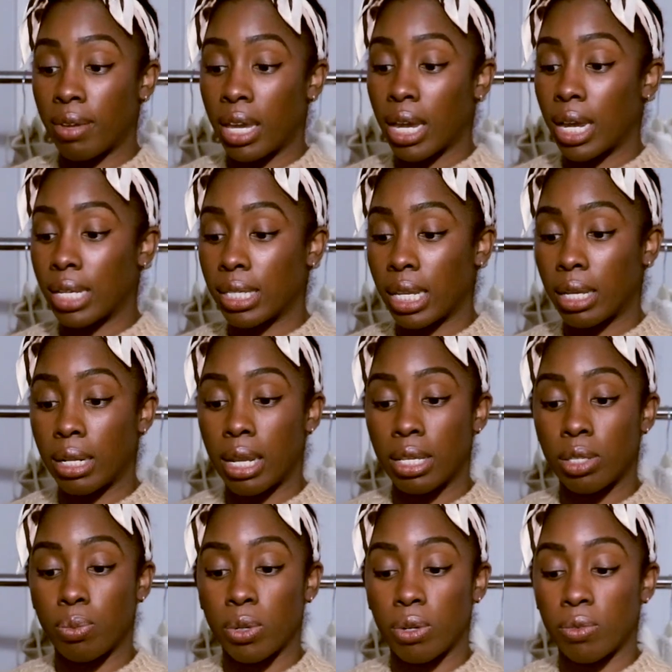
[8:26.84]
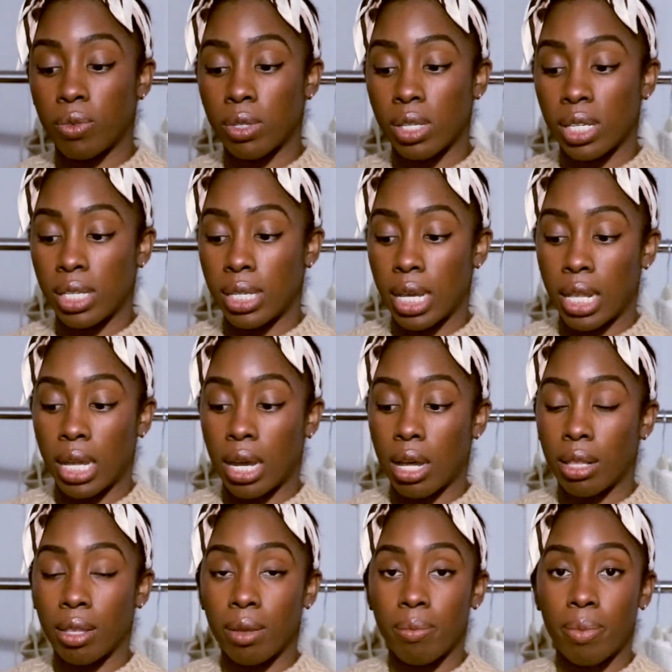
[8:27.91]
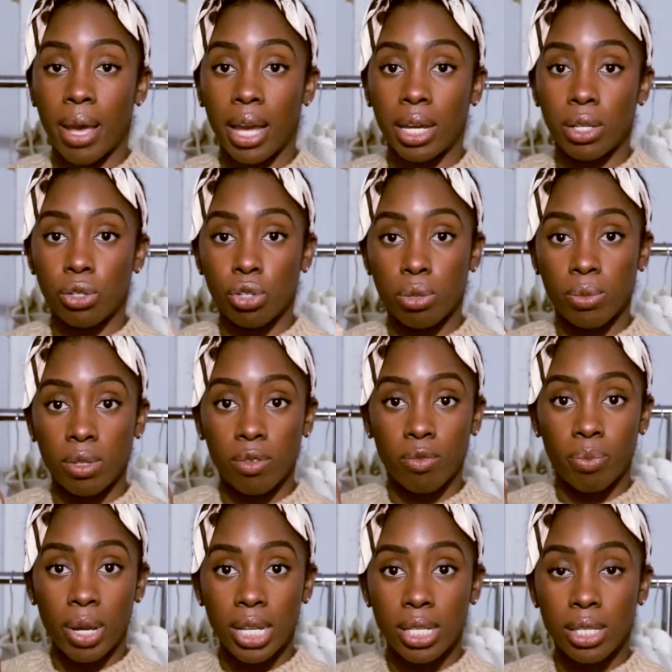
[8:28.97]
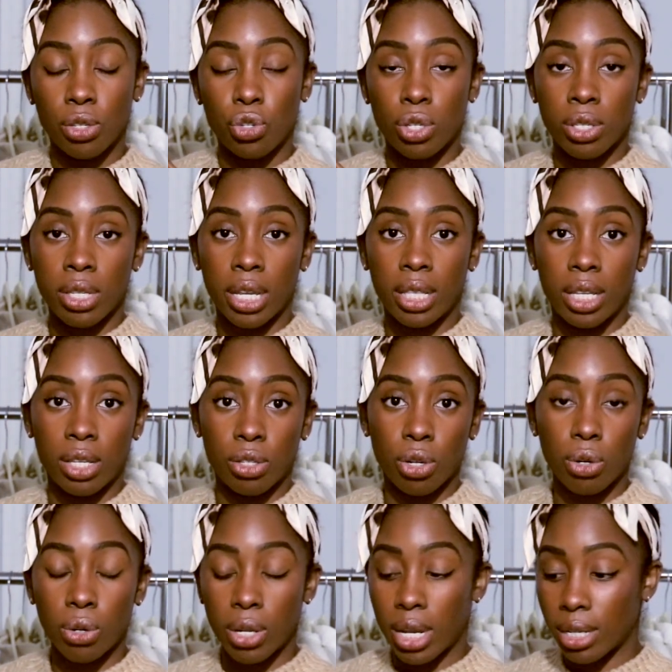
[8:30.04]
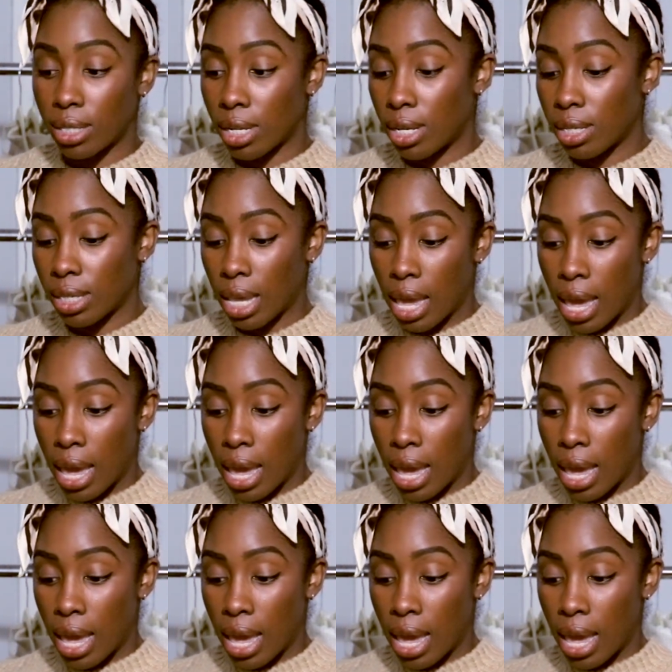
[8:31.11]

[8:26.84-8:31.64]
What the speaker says: it. It has like a nice beautiful detailing on the back in terms of buttons, just like the turtleneck does,